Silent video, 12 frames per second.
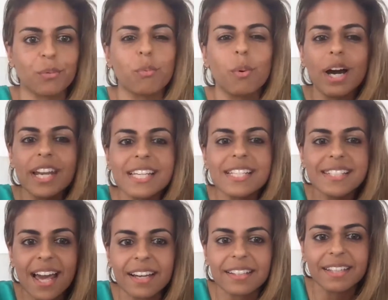What
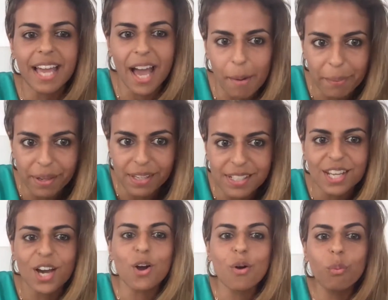exactly happened?
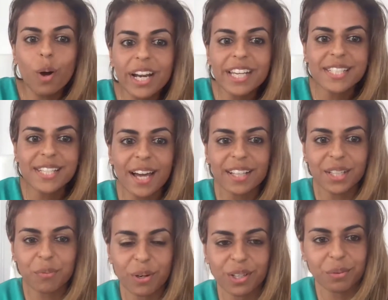What exactly
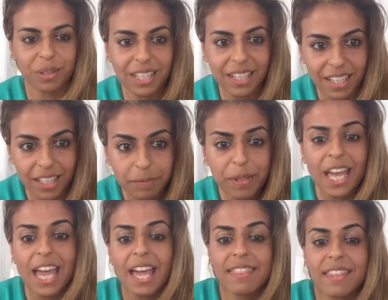were you eating?
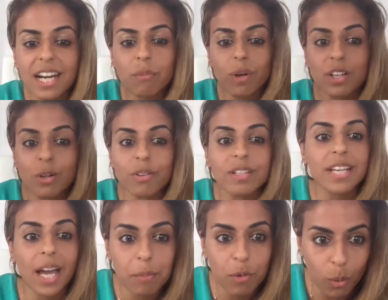And then I want to know the
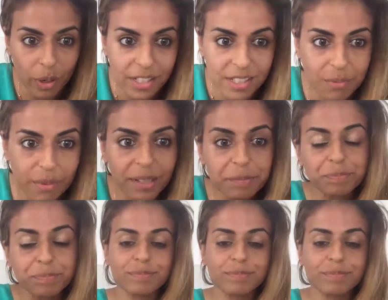time course, right?